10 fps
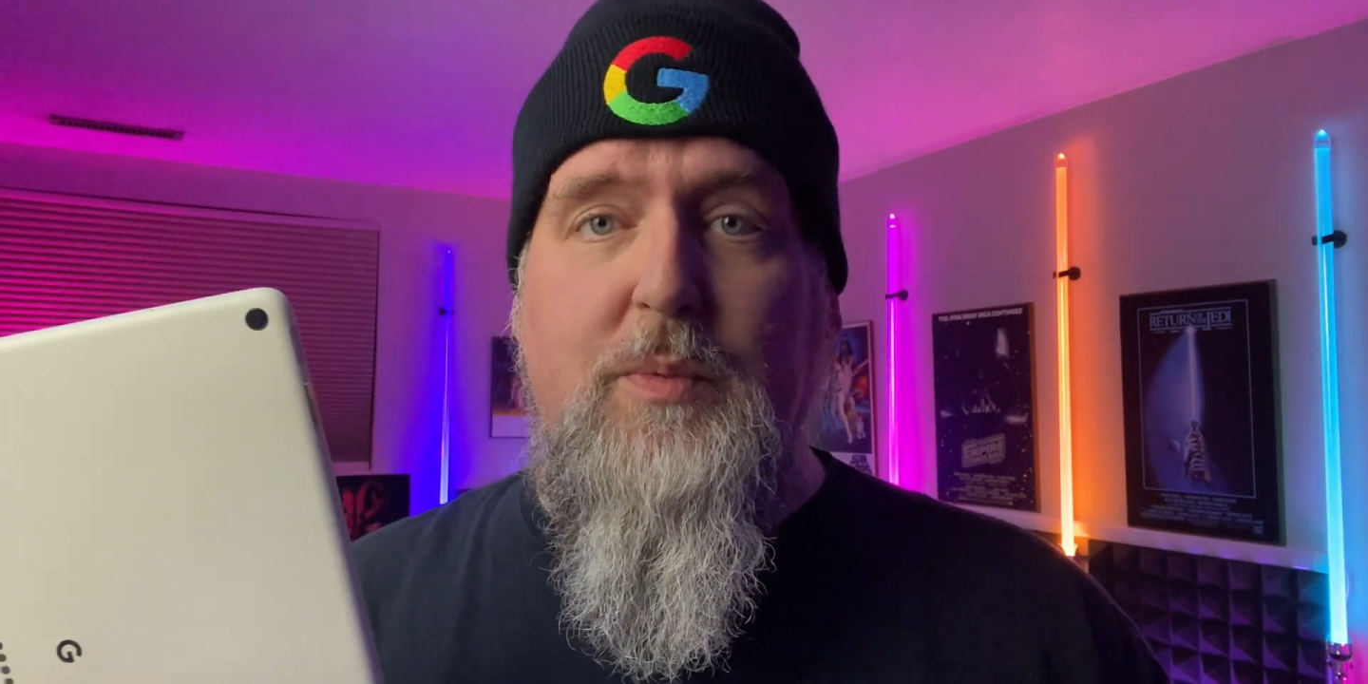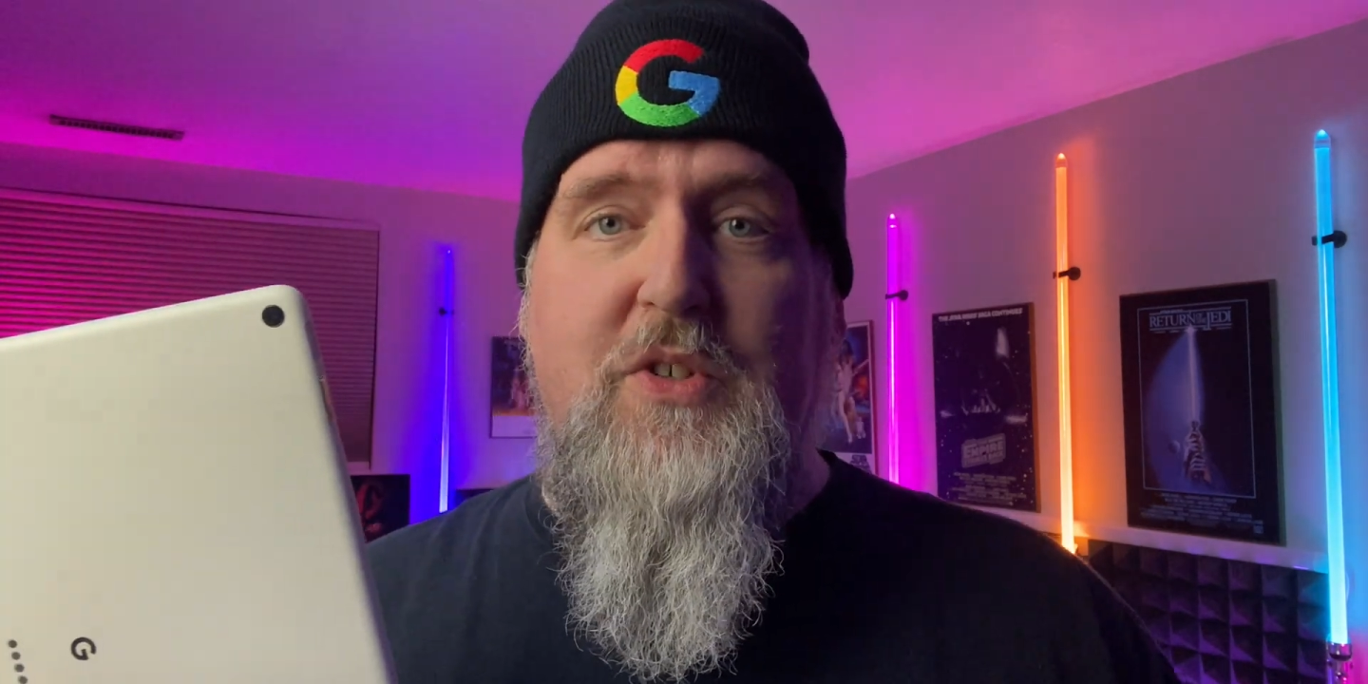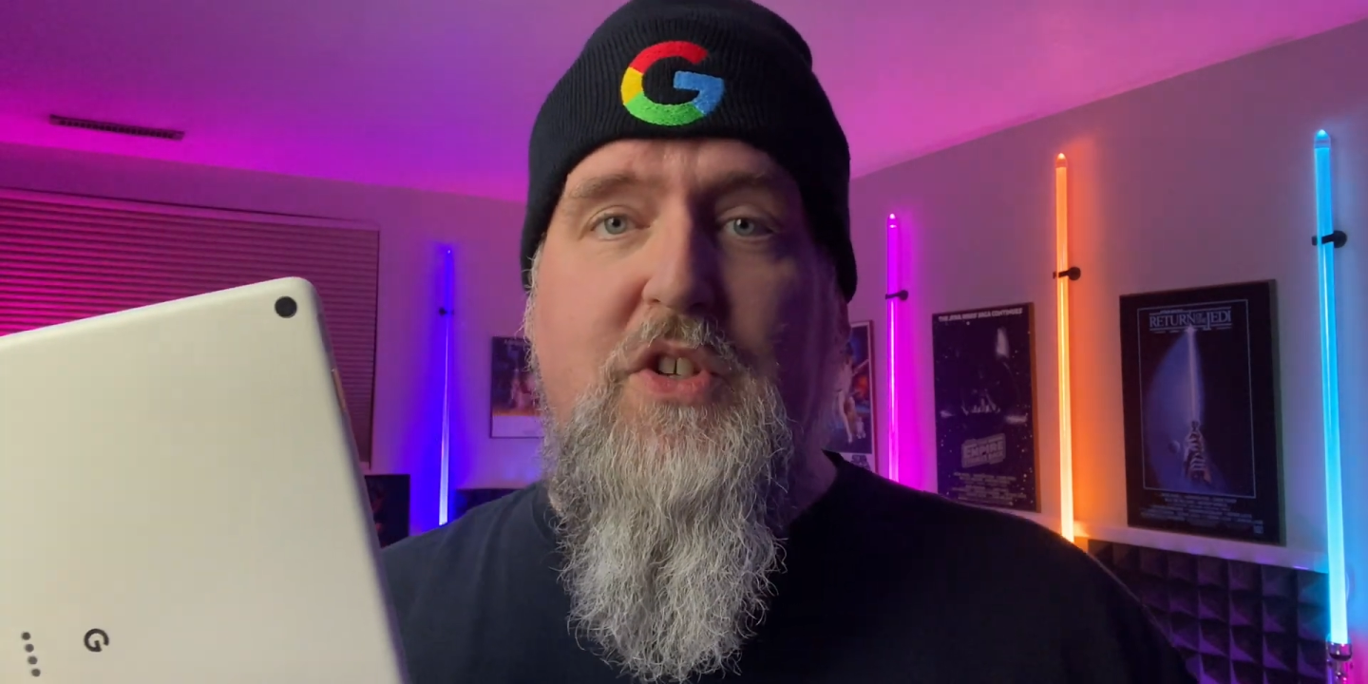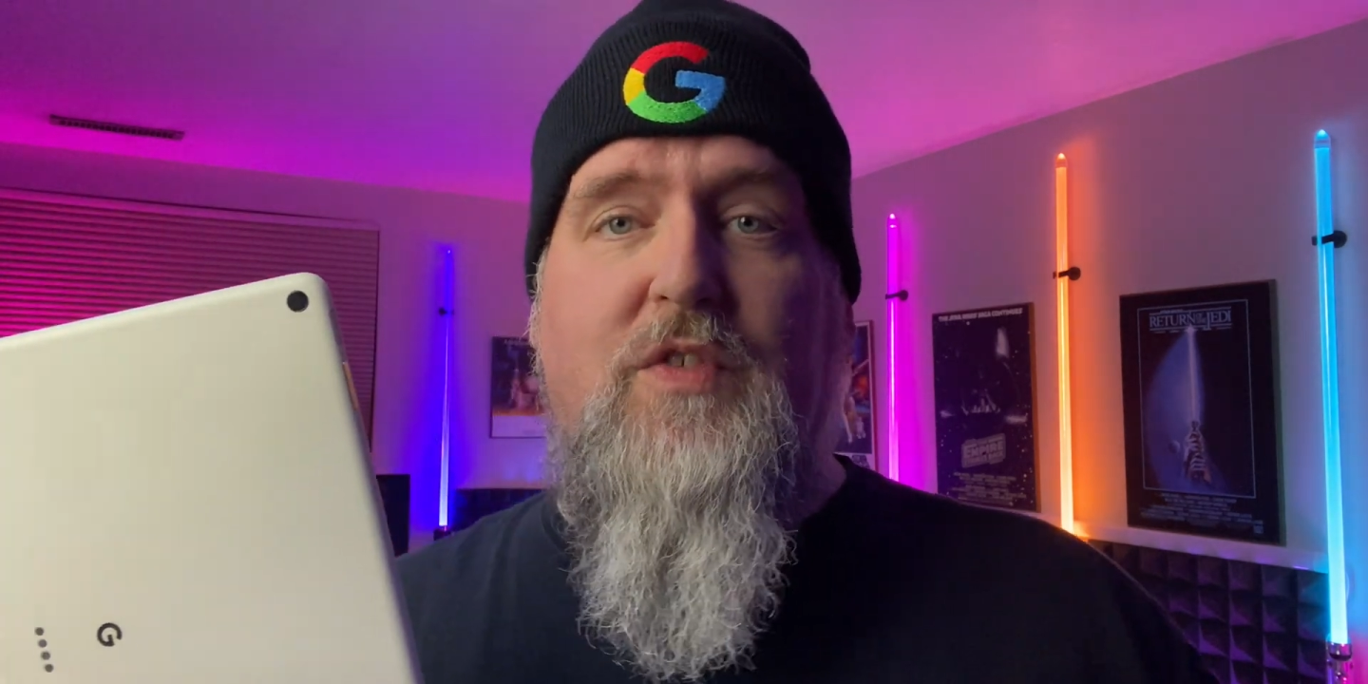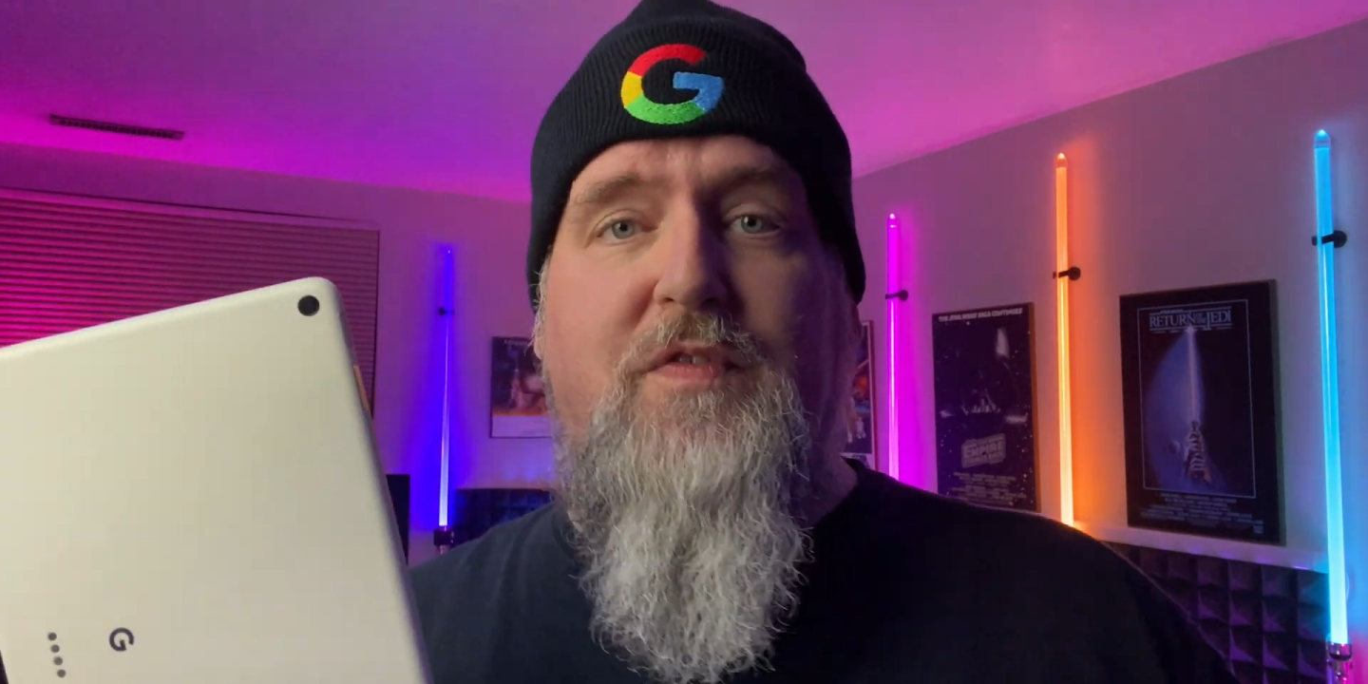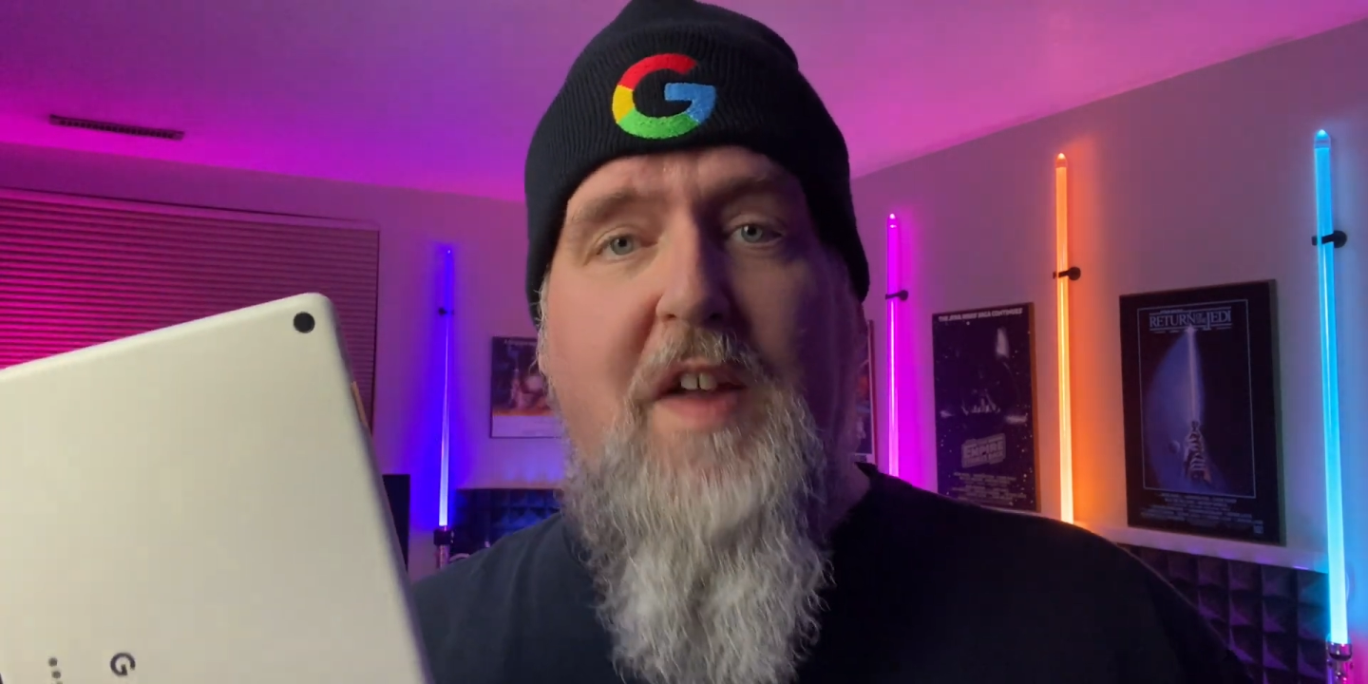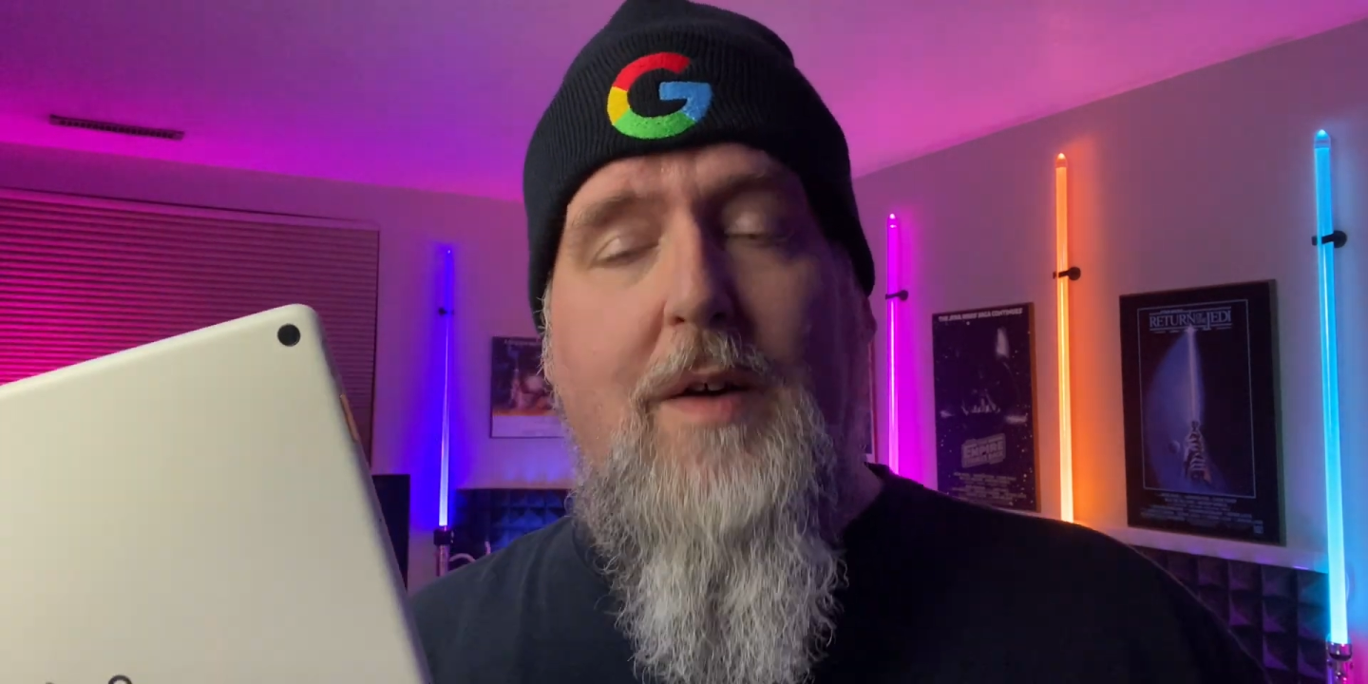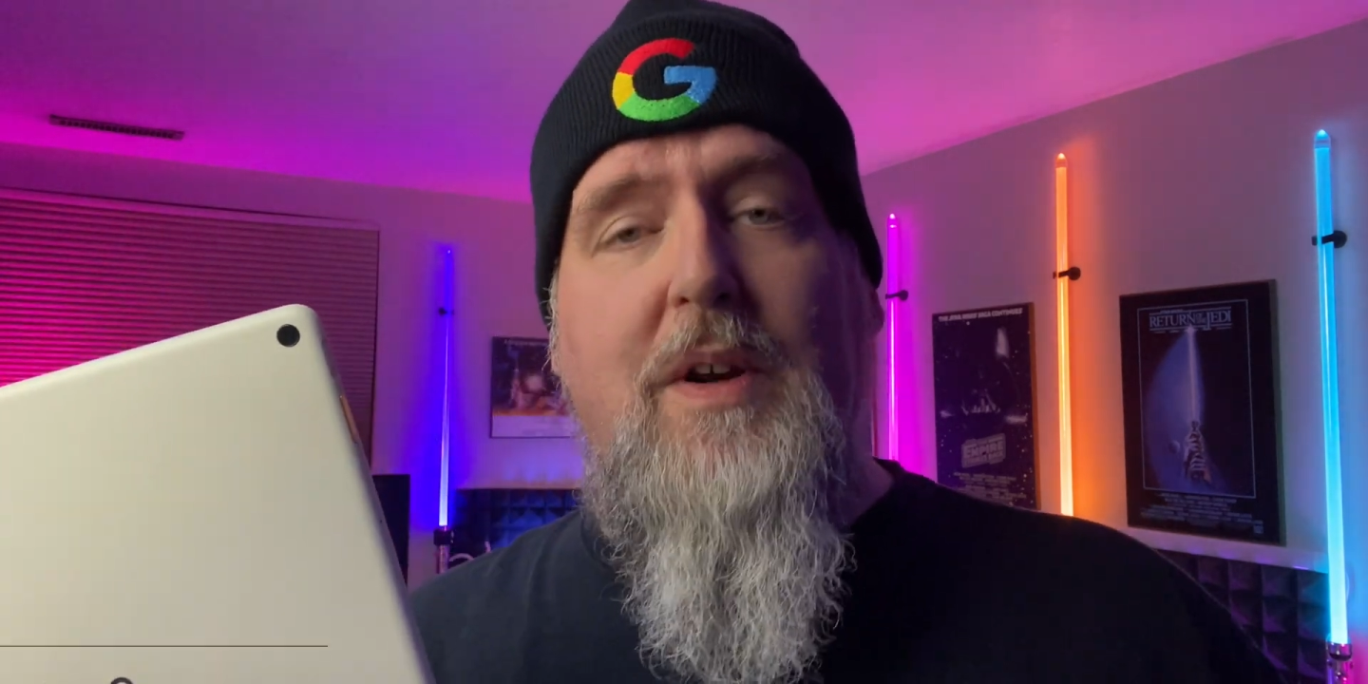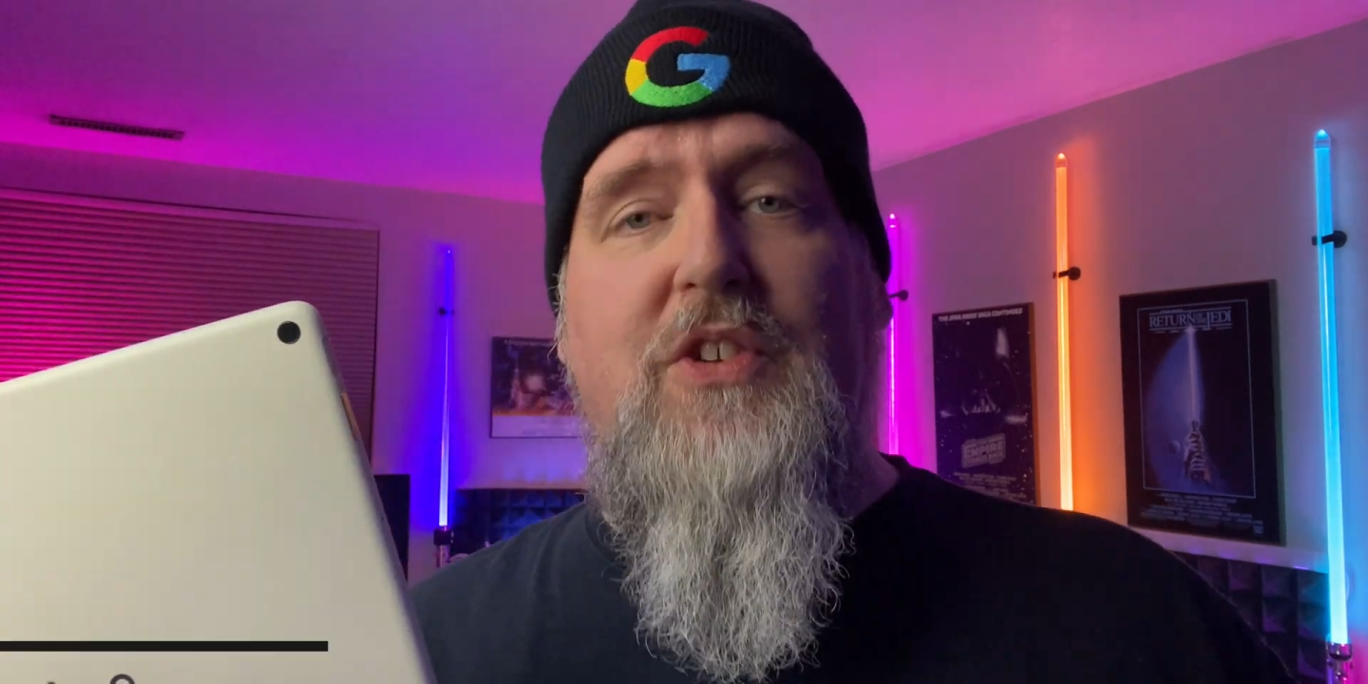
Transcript: which is very